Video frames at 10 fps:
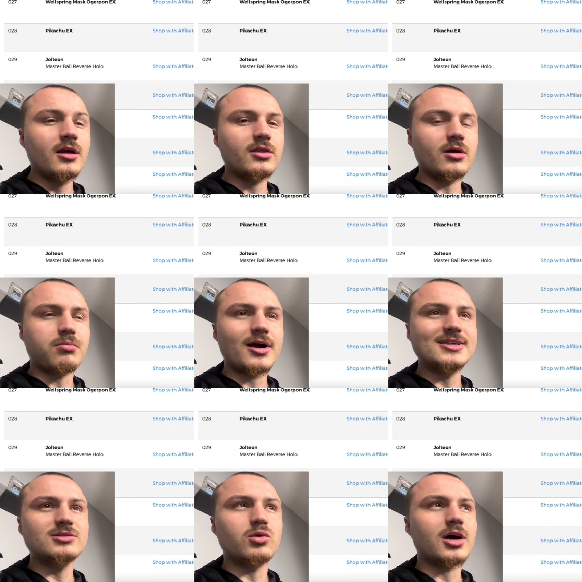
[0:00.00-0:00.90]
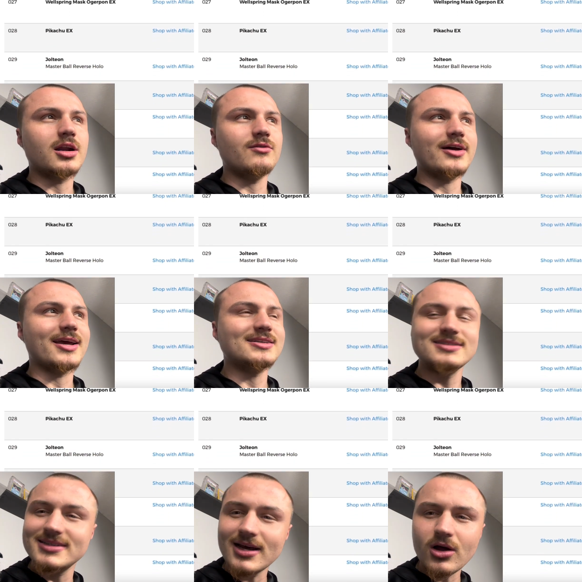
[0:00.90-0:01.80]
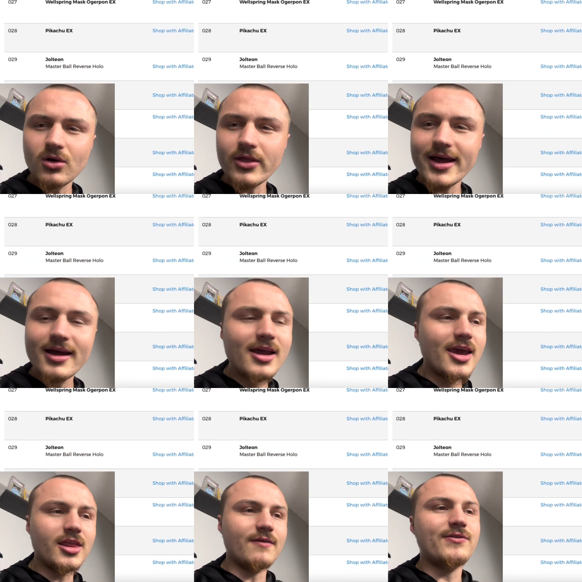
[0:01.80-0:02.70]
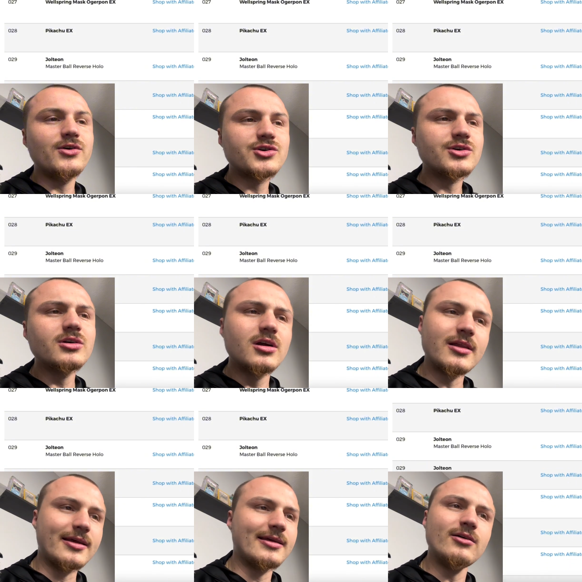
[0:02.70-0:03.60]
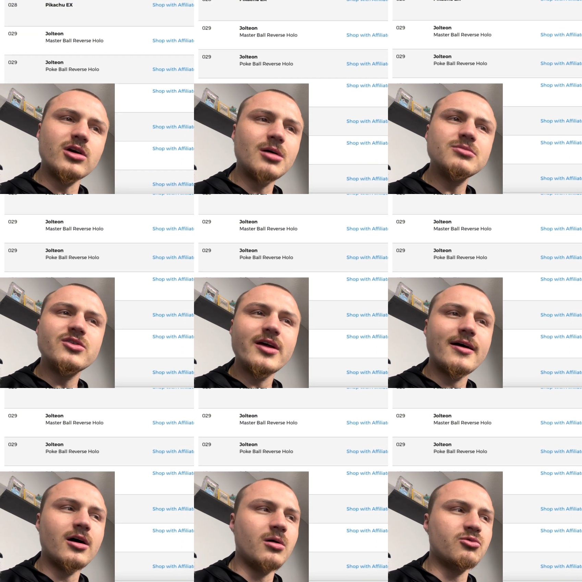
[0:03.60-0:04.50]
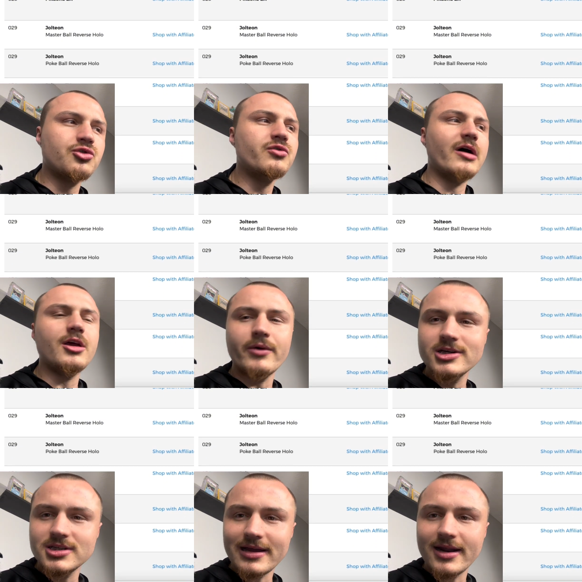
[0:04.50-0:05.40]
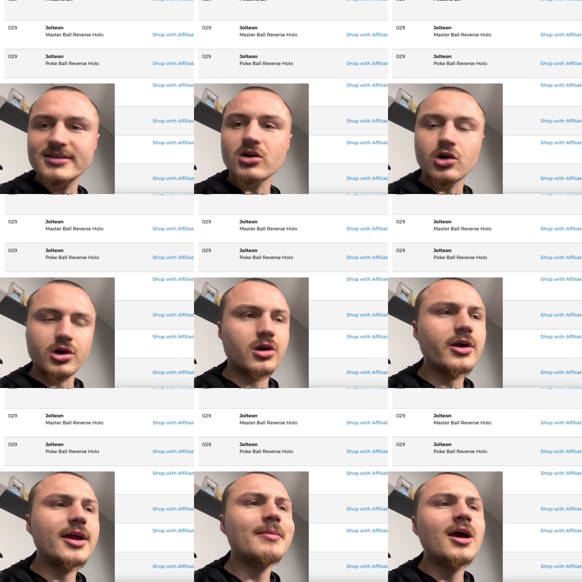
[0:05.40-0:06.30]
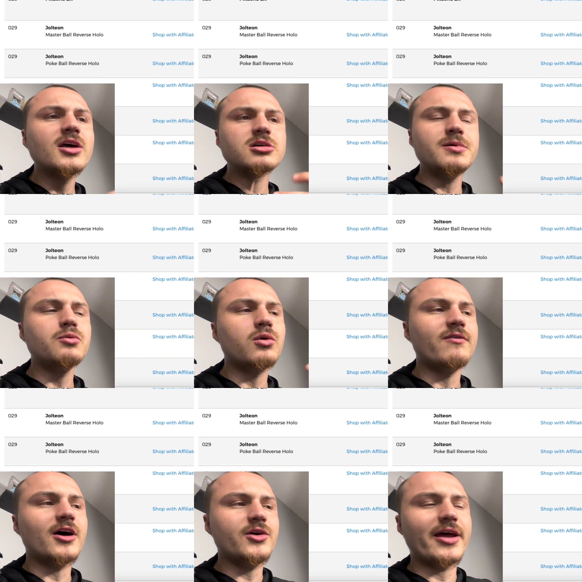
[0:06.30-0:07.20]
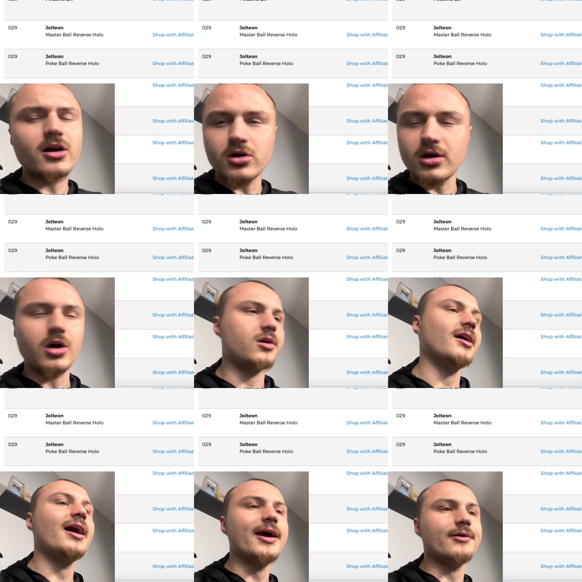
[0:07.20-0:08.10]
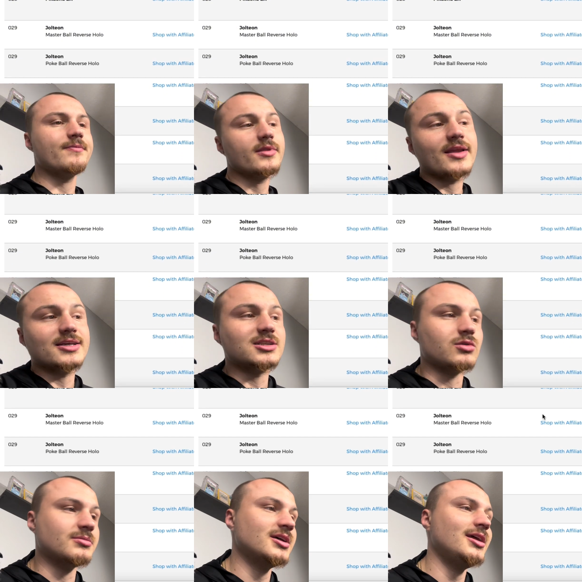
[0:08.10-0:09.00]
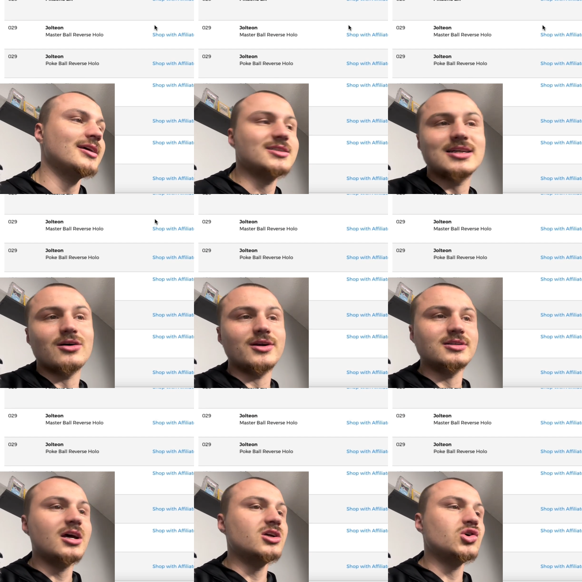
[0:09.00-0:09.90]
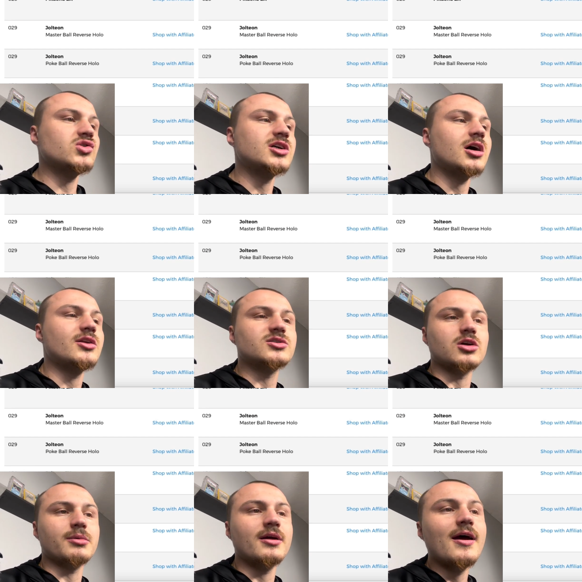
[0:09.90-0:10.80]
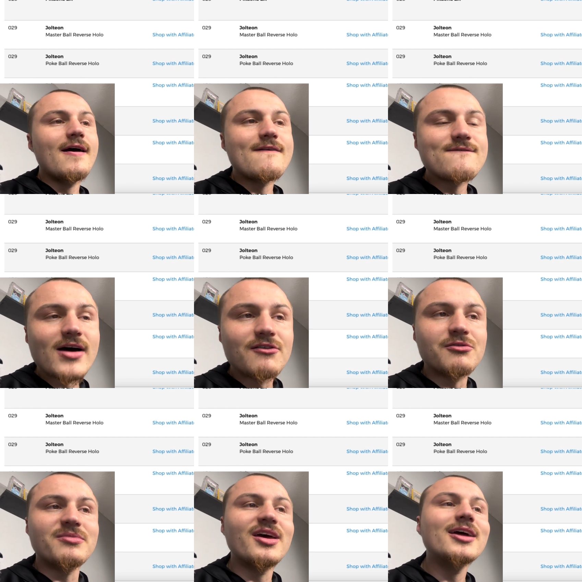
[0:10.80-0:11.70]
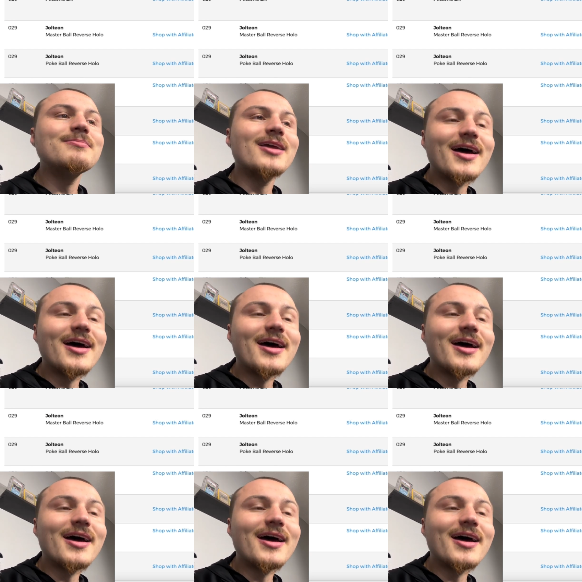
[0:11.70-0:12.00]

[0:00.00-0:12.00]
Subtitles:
the prices will I guess tell that in the future. Like it'll come to that true valuation that it is harder to grade. So people will value that card higher. That's just what I'm saying. That's just how it is. Jolteon, there's only been 5 of them 10,